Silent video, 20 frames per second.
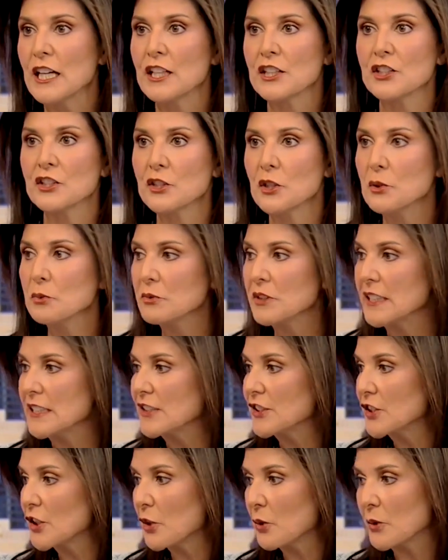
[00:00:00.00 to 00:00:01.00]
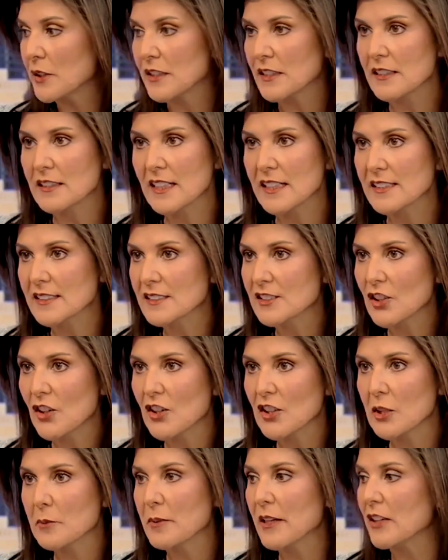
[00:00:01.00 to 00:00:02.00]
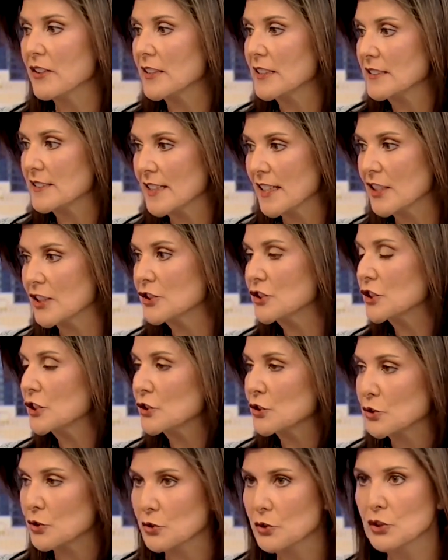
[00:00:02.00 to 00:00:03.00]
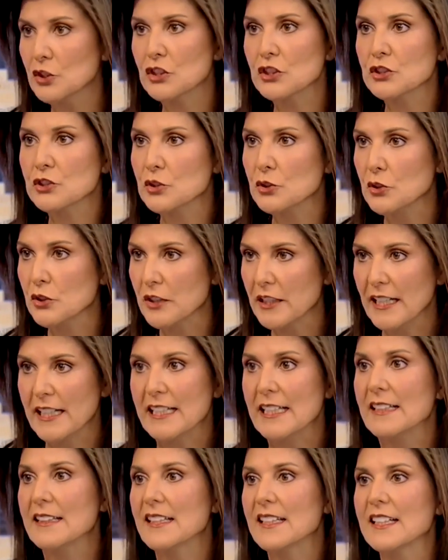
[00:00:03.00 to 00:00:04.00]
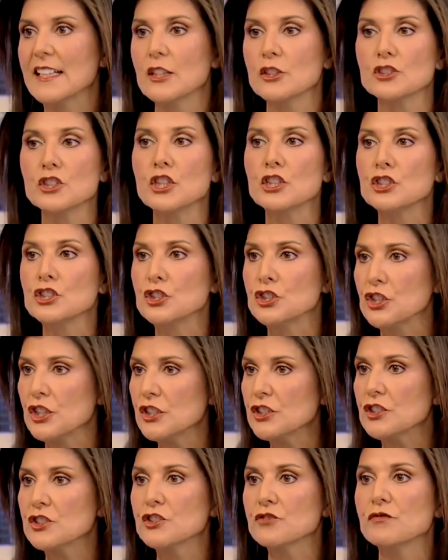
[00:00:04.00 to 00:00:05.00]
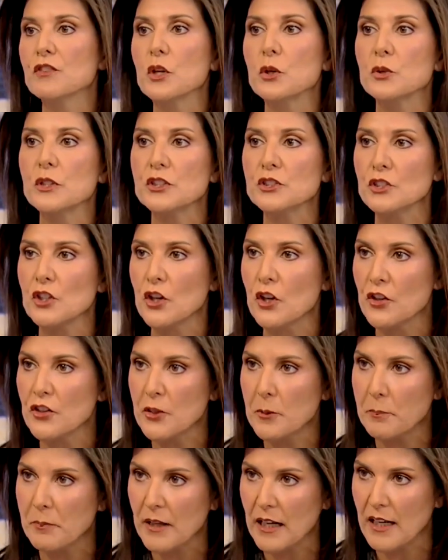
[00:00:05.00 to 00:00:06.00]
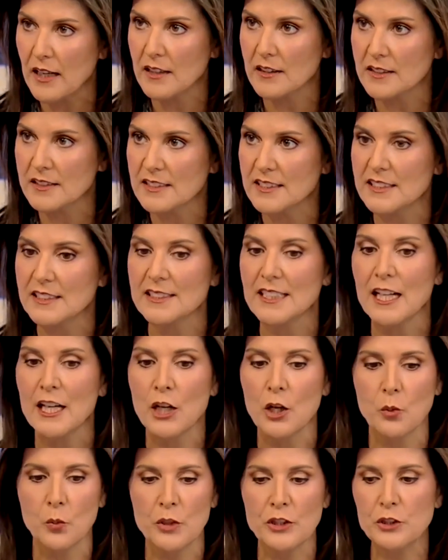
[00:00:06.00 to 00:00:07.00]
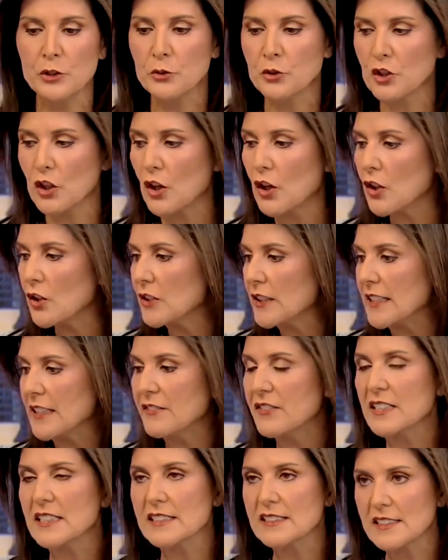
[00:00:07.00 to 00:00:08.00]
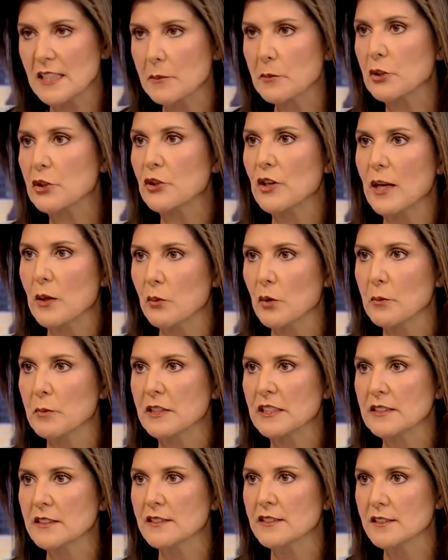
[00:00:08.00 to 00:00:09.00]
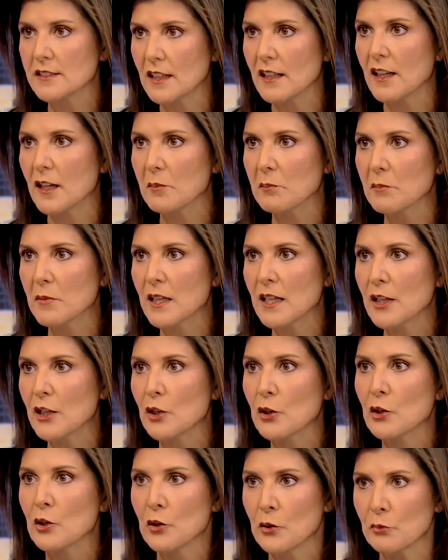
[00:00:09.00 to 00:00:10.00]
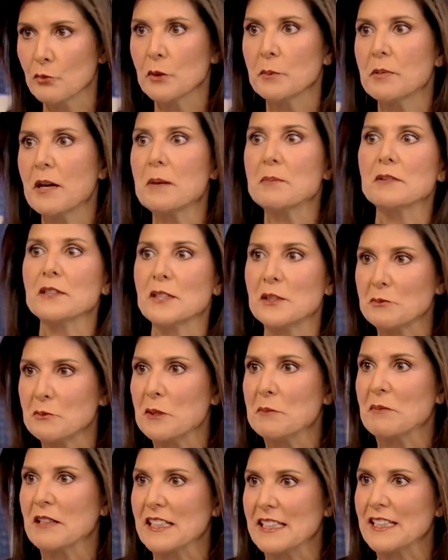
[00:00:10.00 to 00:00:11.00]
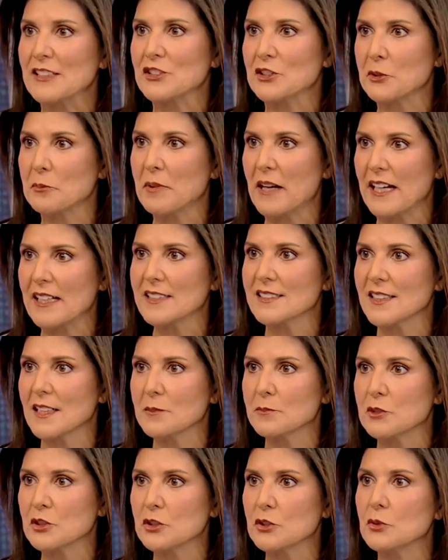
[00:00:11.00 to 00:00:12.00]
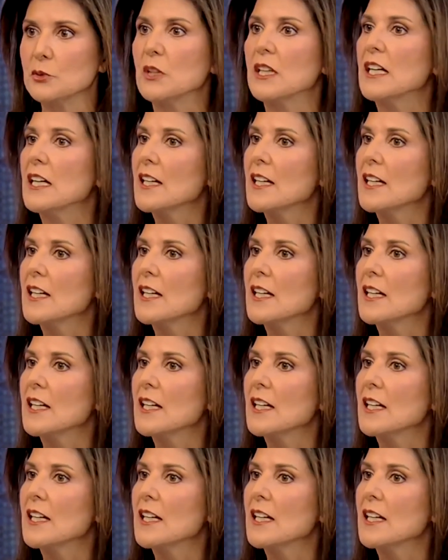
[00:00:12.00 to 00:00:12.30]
You don't need to go and talk about intelligence or looks or anything else. Just focus on the policies. When you call even a Democrat woman dumb, Republican women get their backs up, too.